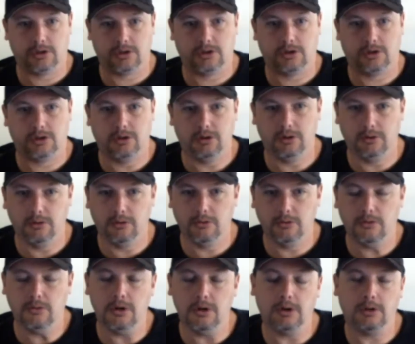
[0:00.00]

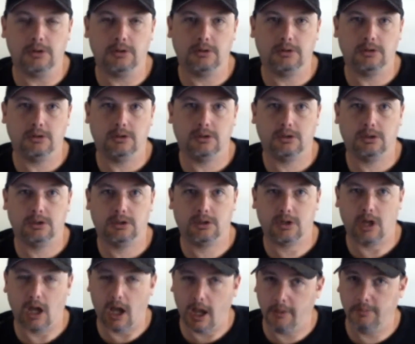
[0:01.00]
two
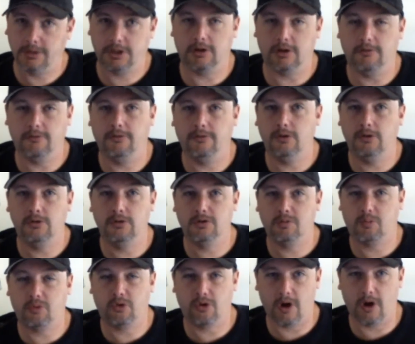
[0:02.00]
types of
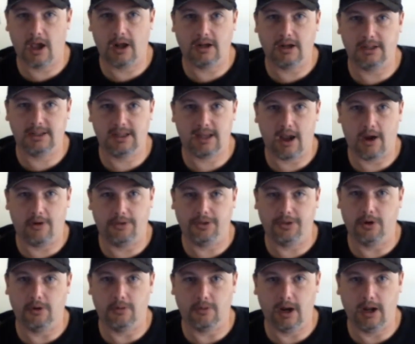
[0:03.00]
VUSE products out
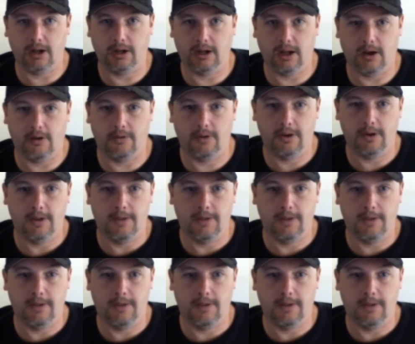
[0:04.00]
there right now.